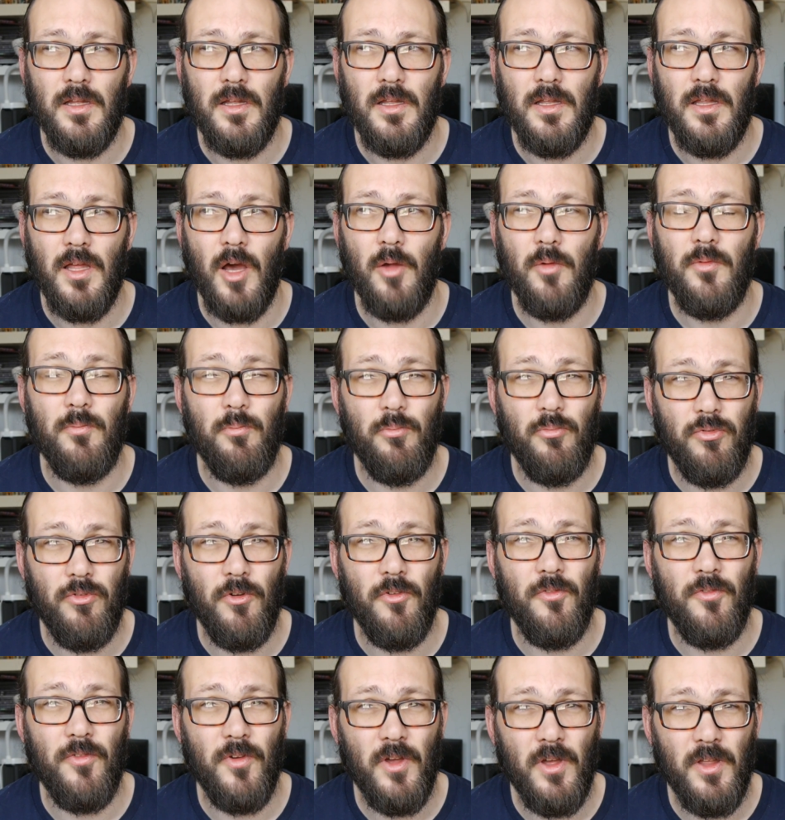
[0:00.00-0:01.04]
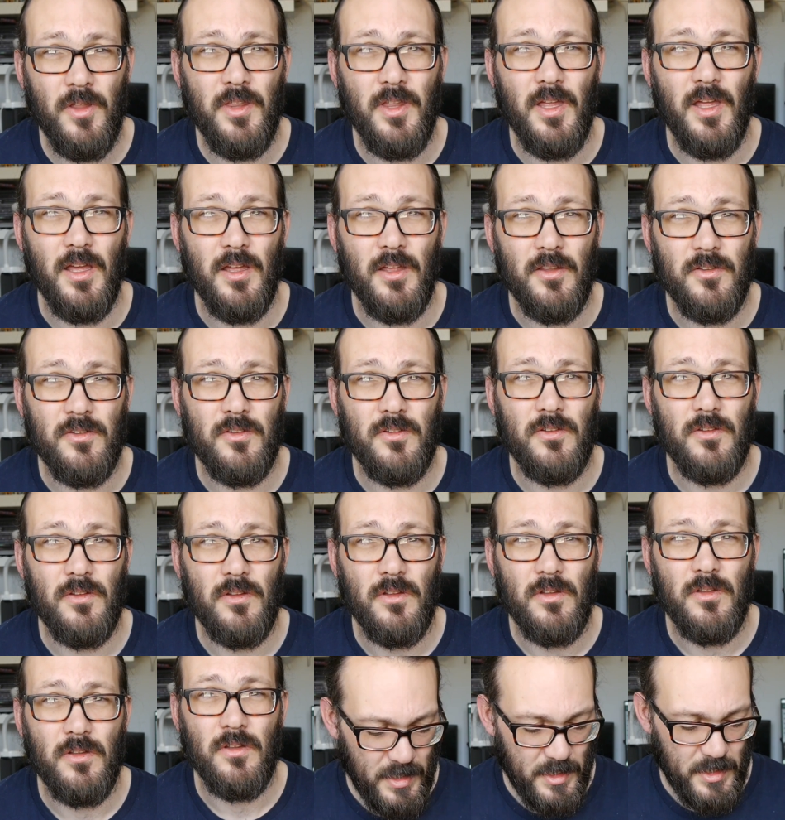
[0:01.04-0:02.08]
I prefer this.
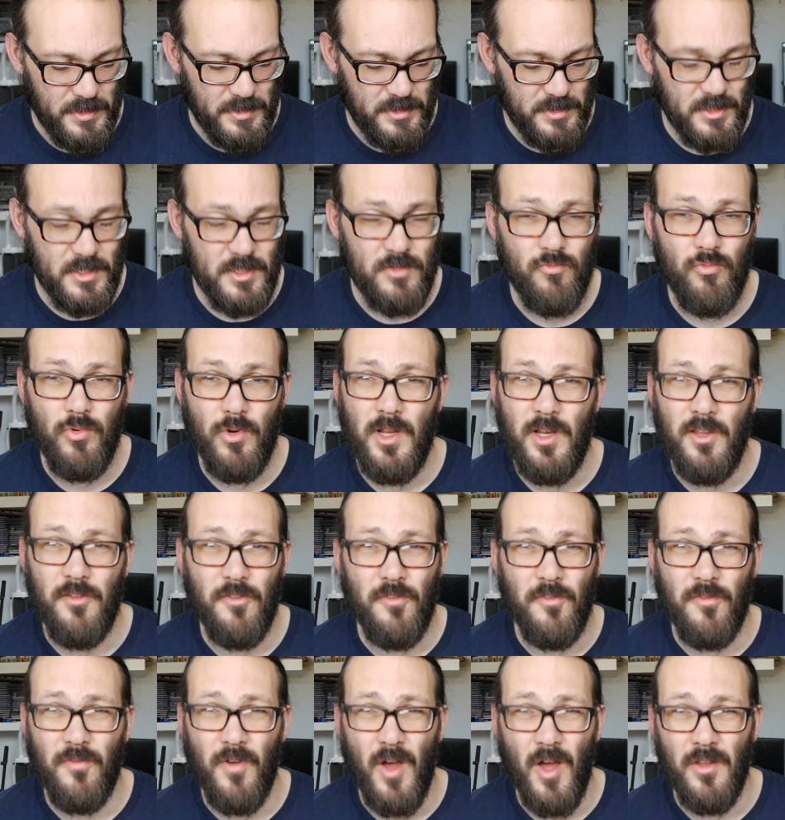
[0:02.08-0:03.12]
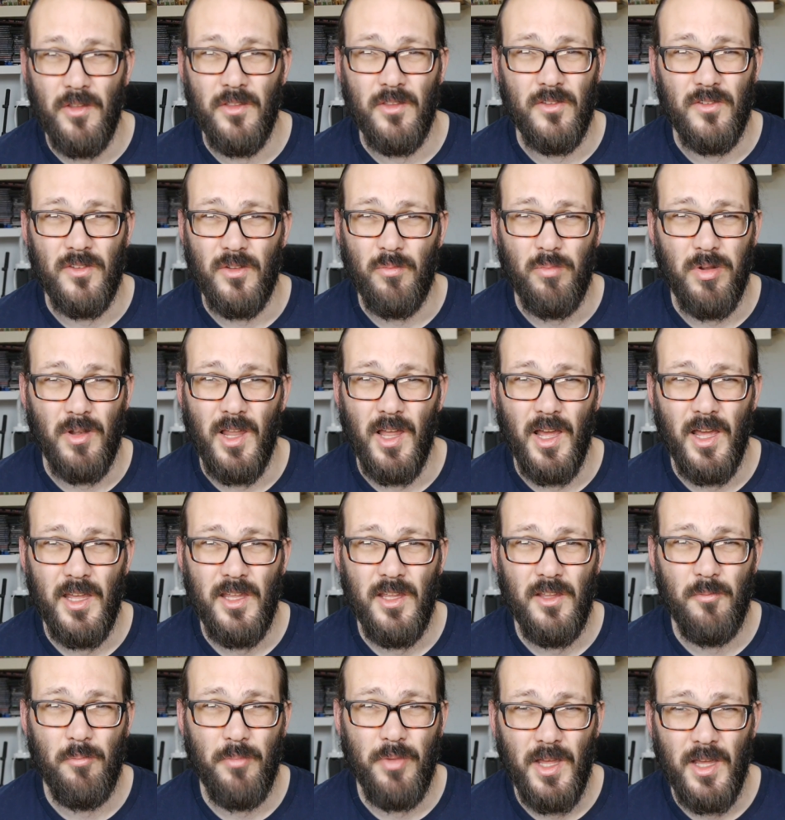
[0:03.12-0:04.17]
It's just really fun to play.
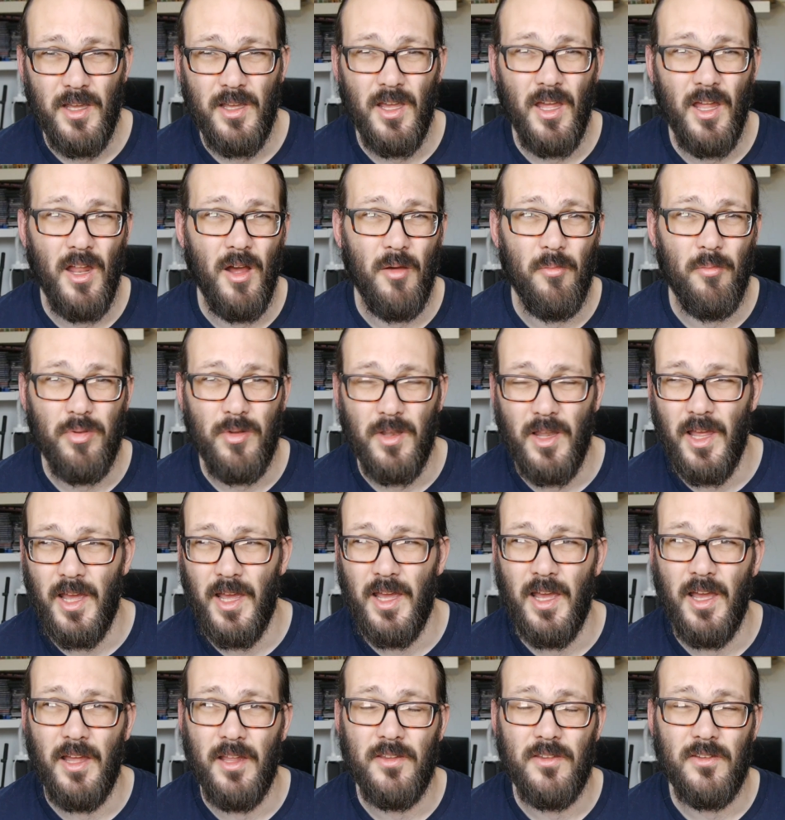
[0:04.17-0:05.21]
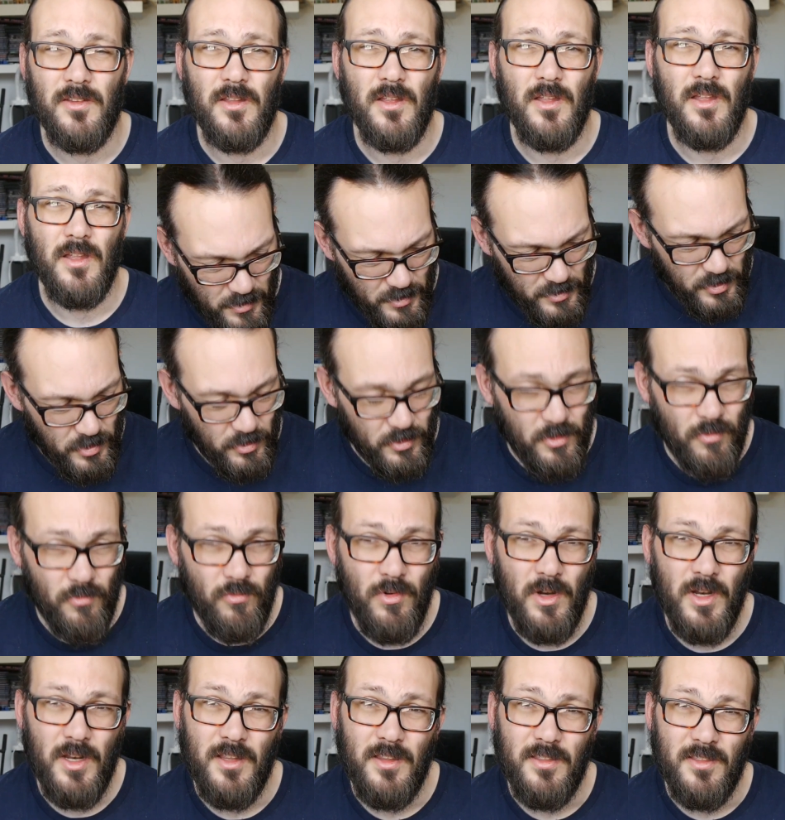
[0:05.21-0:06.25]
You pick it up, play it. You can
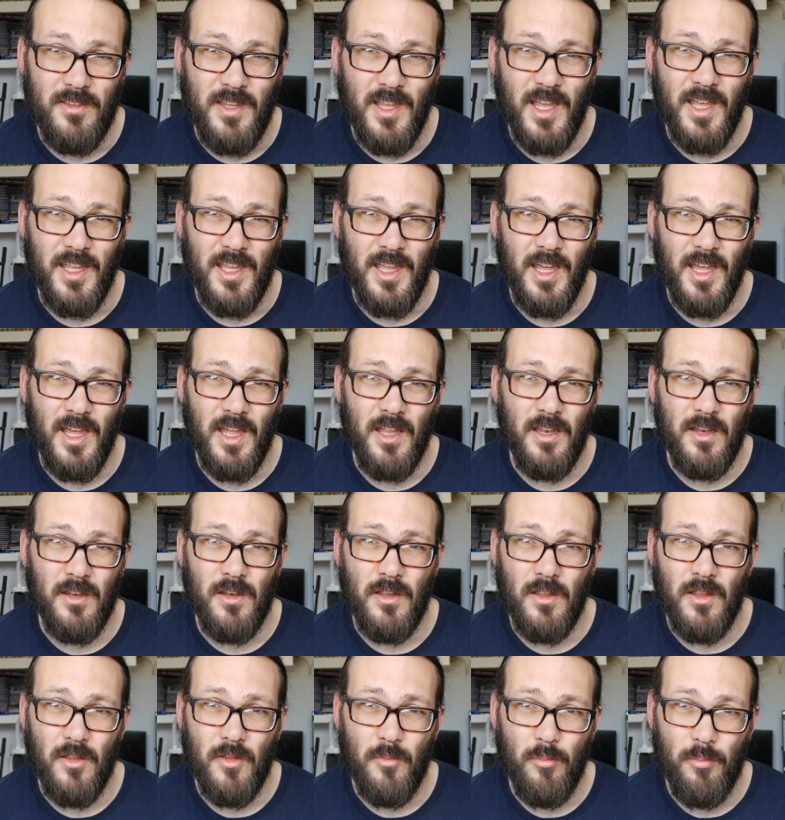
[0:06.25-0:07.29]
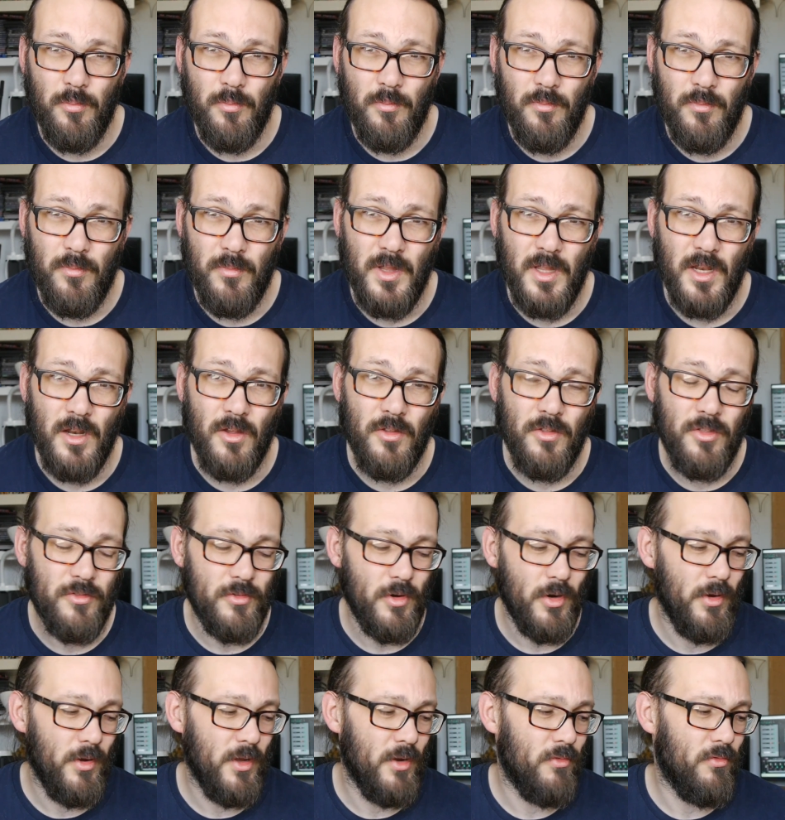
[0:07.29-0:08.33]
really dig in, you know,
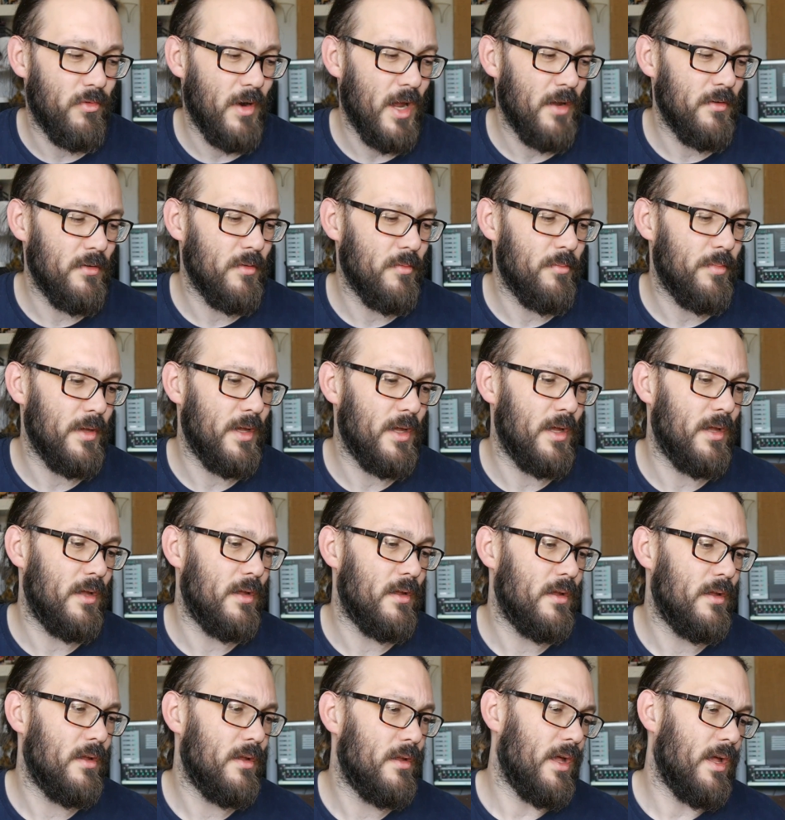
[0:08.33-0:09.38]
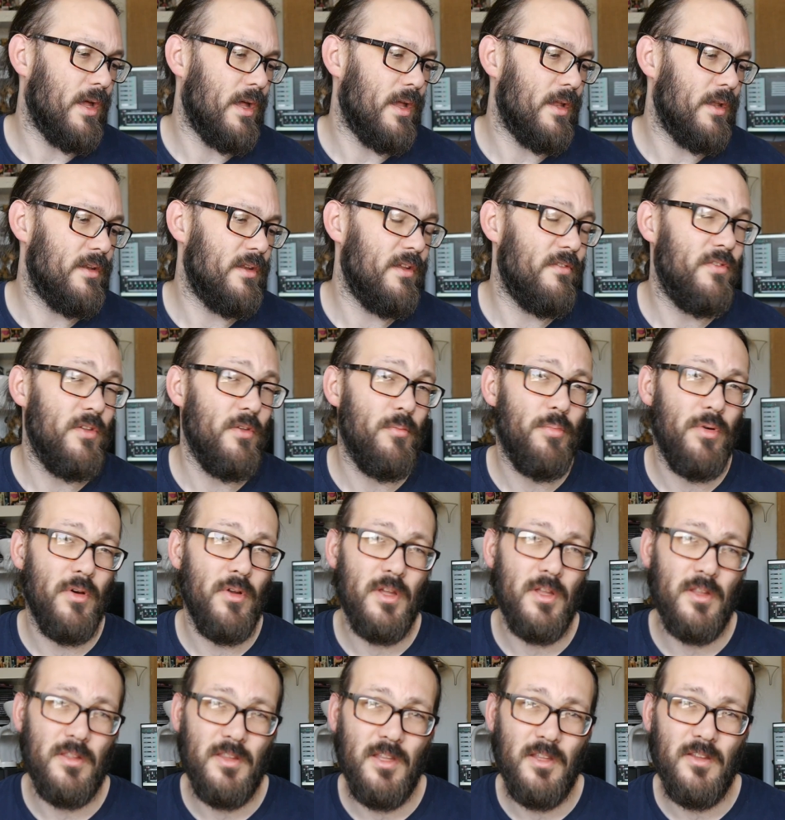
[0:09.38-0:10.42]
throw it around a bit. And if you put a
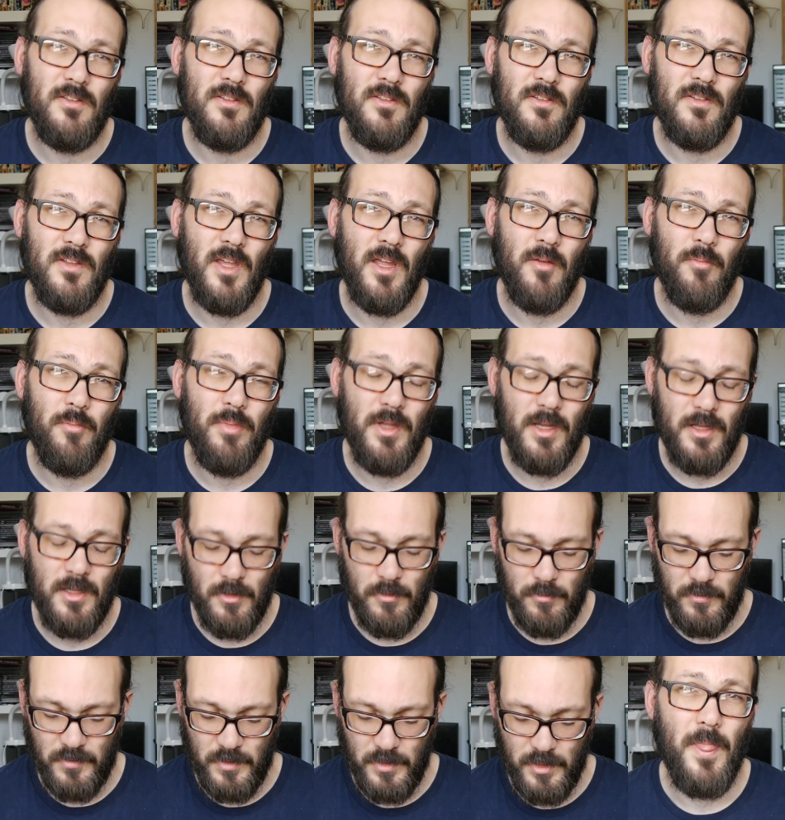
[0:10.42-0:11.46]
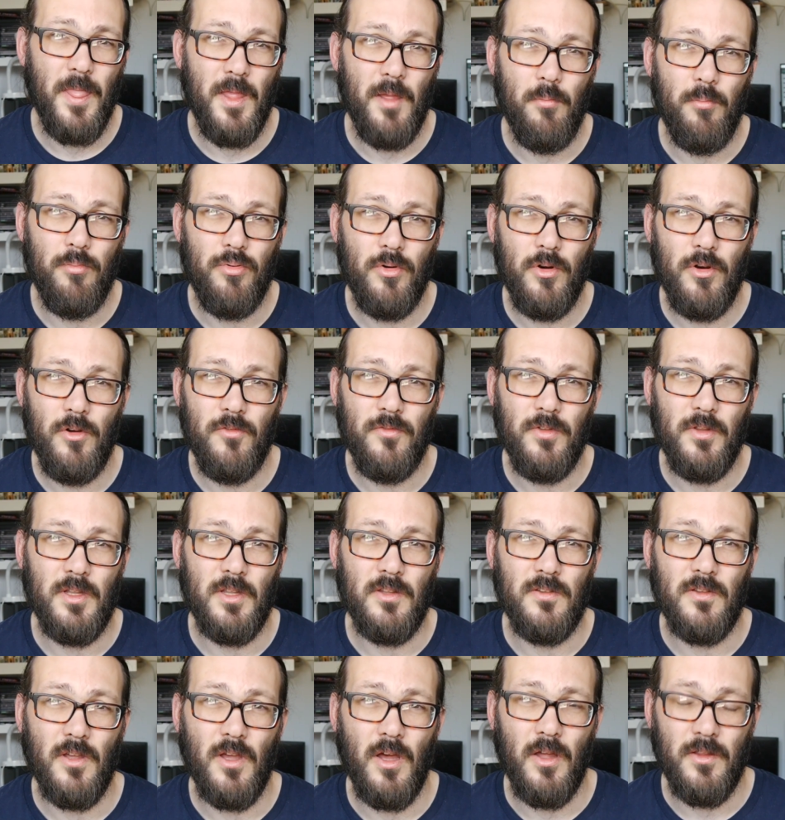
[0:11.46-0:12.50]
decent set of pickups in, improve the
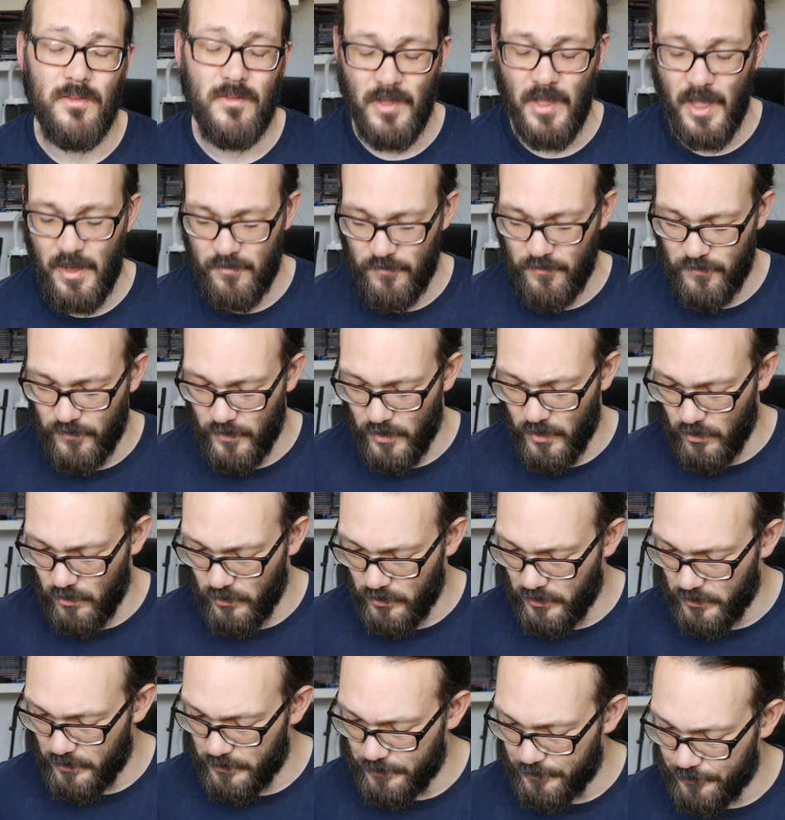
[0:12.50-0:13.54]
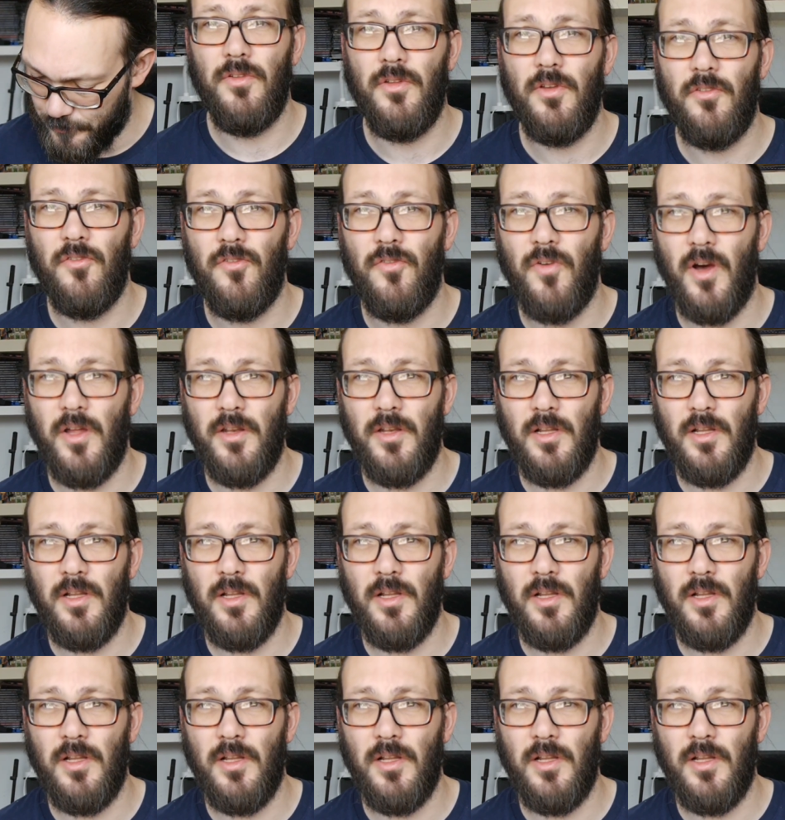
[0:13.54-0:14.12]
guitar tenfold. If you can find a